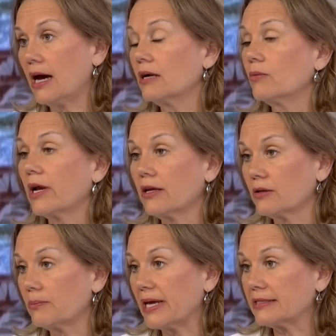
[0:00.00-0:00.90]
on a
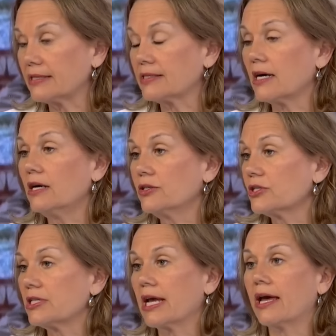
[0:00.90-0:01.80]
regular basis to
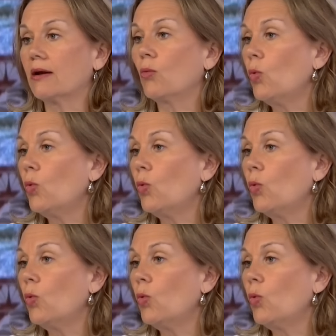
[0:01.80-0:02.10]
understand